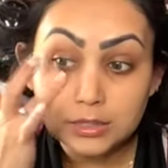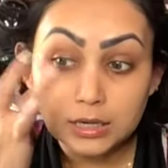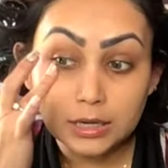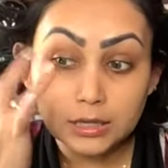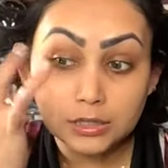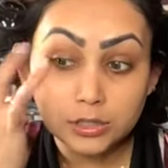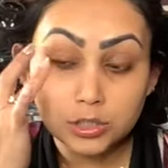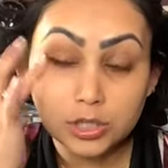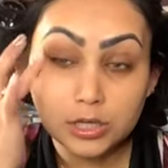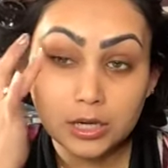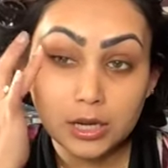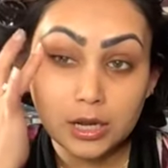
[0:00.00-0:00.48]

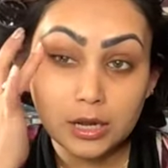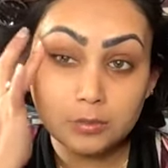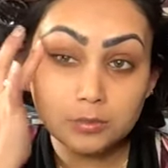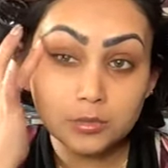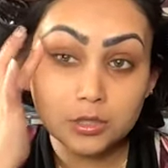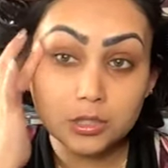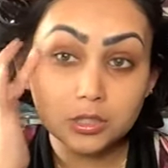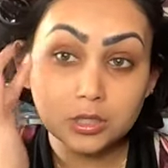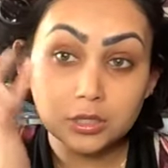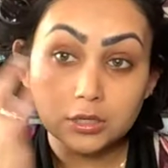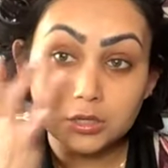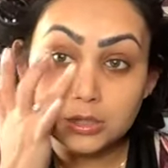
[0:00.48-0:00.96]
And today I'm
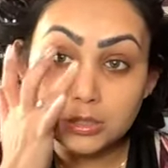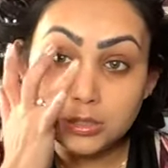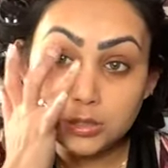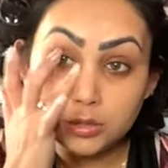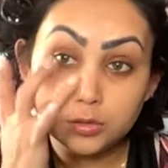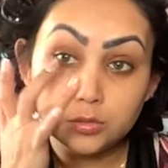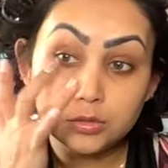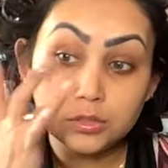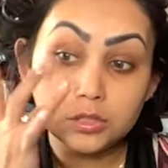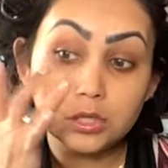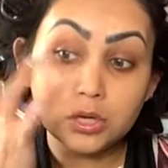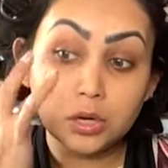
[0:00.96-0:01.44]
just going to
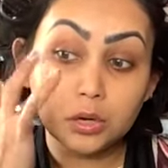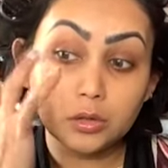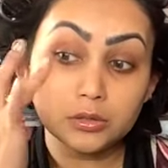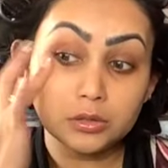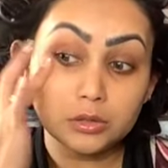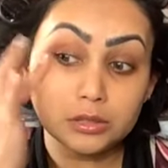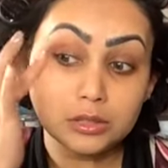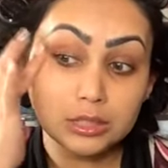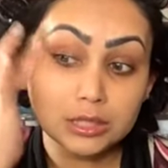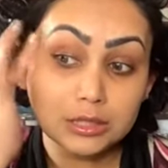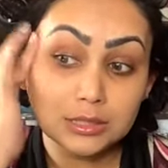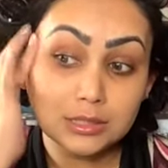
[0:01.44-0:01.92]
use it
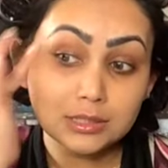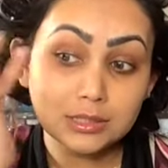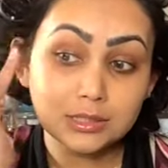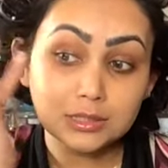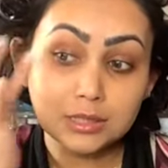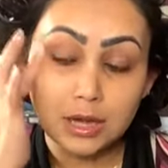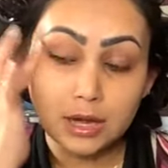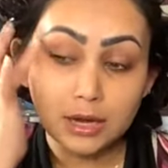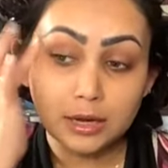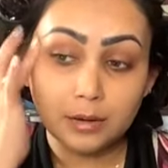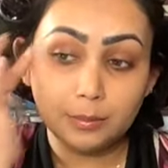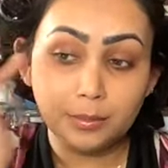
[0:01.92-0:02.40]
on this
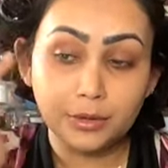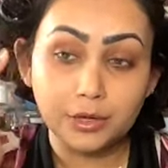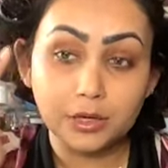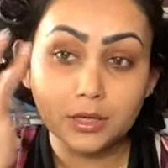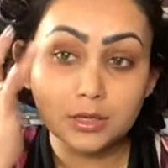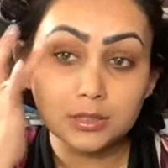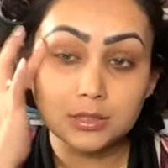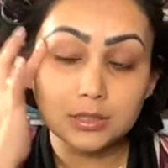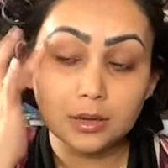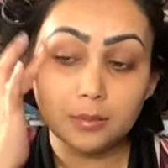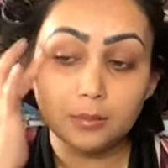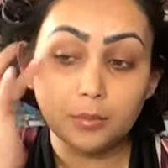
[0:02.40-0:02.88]
side
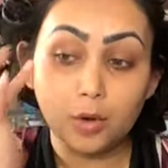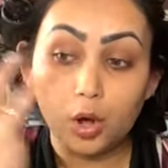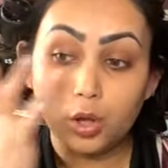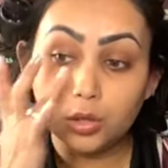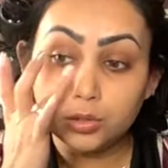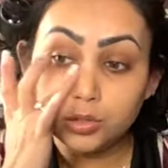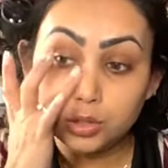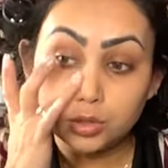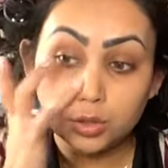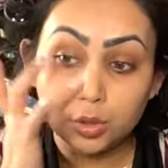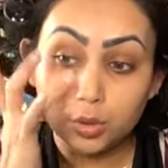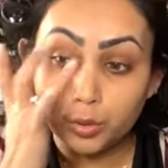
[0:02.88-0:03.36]
because I'm
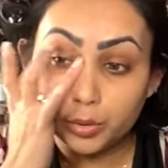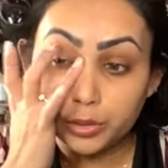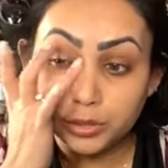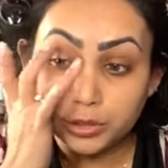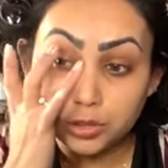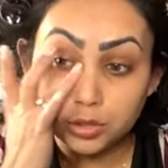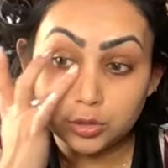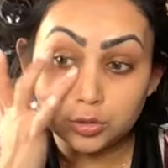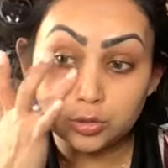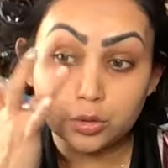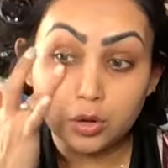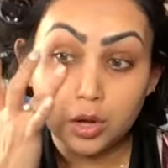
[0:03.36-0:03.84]
also going
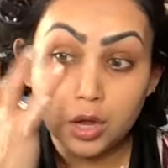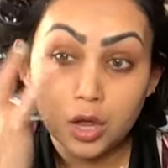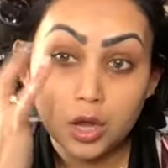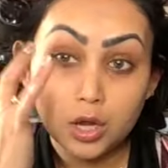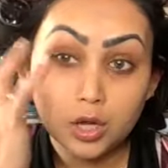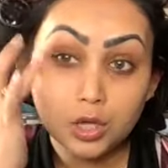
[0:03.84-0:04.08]
to